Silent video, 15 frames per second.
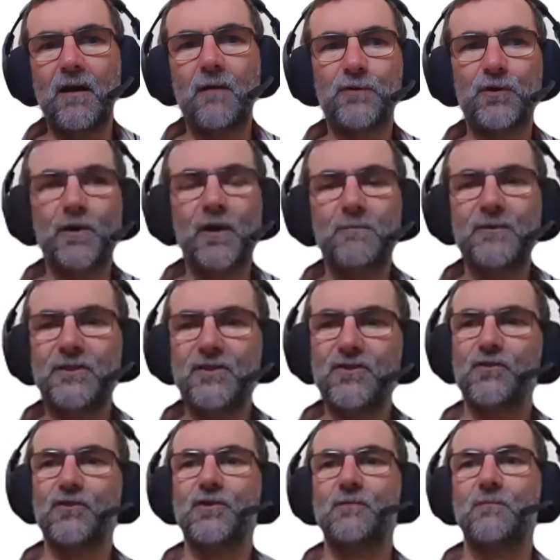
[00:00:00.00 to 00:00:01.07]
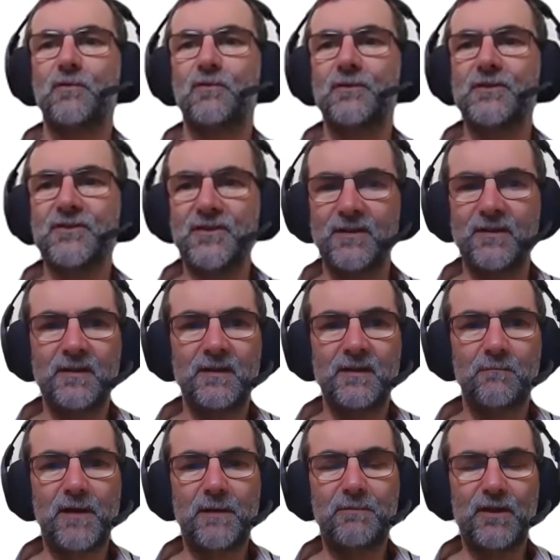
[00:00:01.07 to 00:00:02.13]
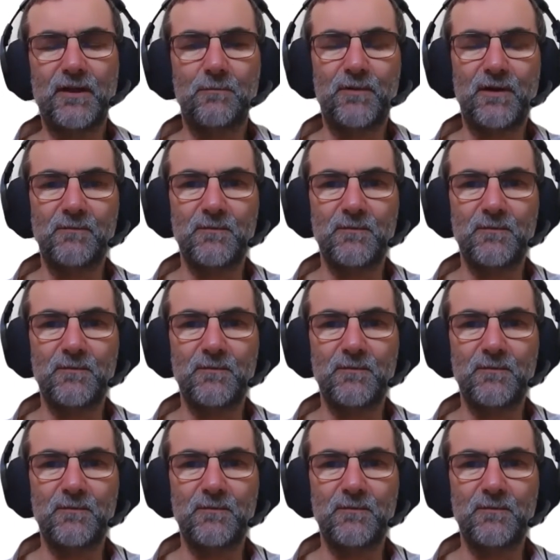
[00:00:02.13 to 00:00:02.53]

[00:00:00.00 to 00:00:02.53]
primary discussion point. Maybe not bring